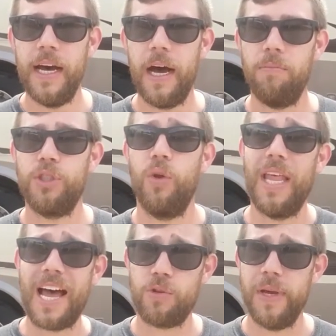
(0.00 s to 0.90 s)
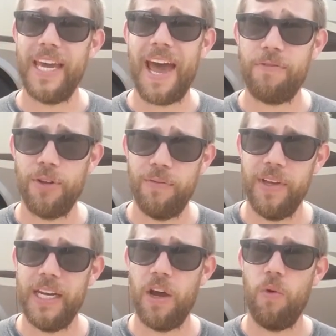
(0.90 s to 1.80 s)
Um, so last week after the
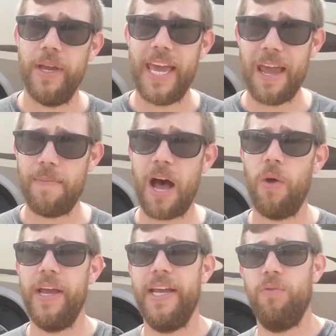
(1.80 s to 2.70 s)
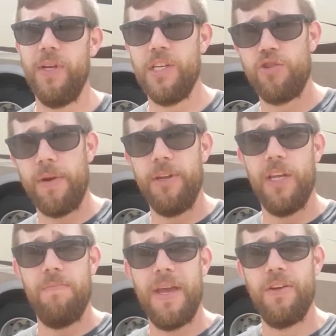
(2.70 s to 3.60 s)
video, we came out and we
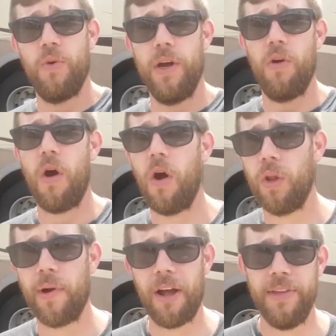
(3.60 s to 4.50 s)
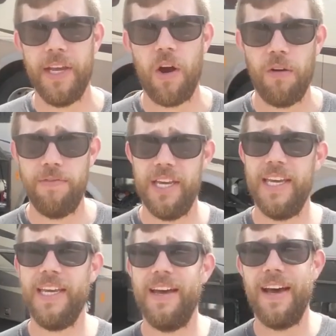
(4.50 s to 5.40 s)
distributed mint oil all around the RV.